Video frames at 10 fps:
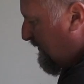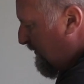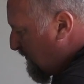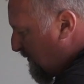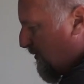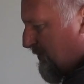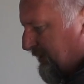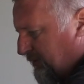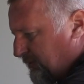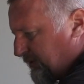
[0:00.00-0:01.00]
The
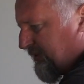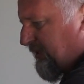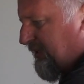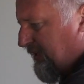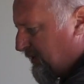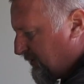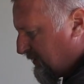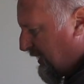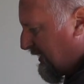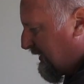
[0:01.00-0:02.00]
moment you stick it on
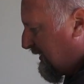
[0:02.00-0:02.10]
like